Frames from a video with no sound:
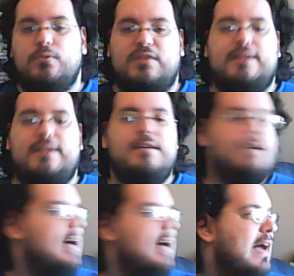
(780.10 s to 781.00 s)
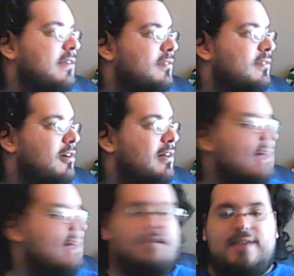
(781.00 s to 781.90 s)
and I saw a
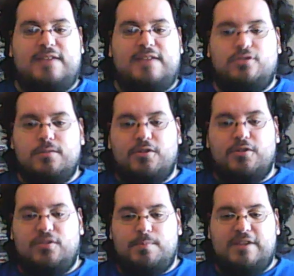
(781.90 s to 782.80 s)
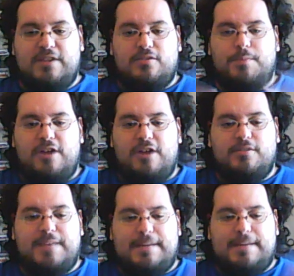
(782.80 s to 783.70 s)
lot of tech tubers being
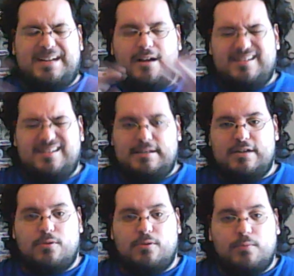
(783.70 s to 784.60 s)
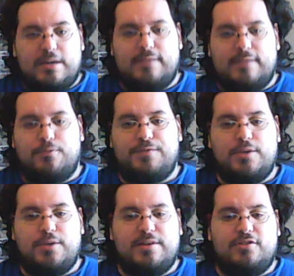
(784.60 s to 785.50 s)
sponsored by them and constantly, and
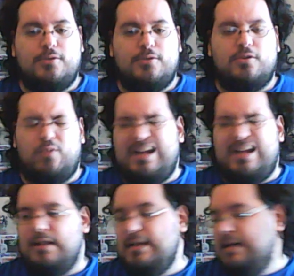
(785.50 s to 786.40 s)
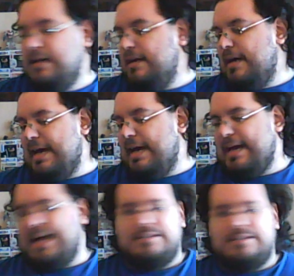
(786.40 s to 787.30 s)
review it too as well.
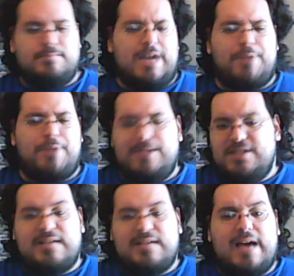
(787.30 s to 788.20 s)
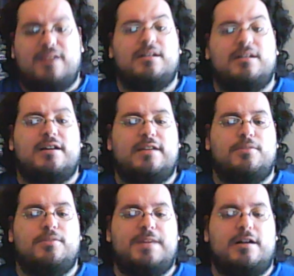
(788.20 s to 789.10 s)
And I probably just got unlucky,
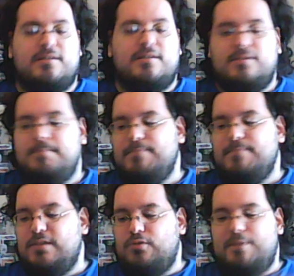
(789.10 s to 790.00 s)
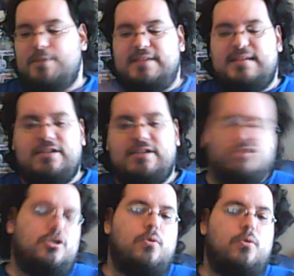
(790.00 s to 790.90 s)
to be honest. So I'm not saying
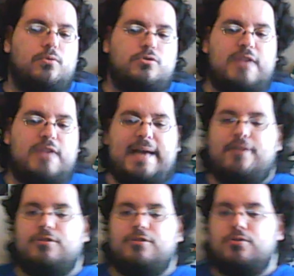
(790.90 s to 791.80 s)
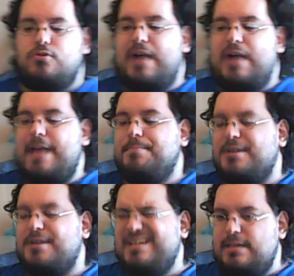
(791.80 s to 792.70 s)
don't get it or don't try it, but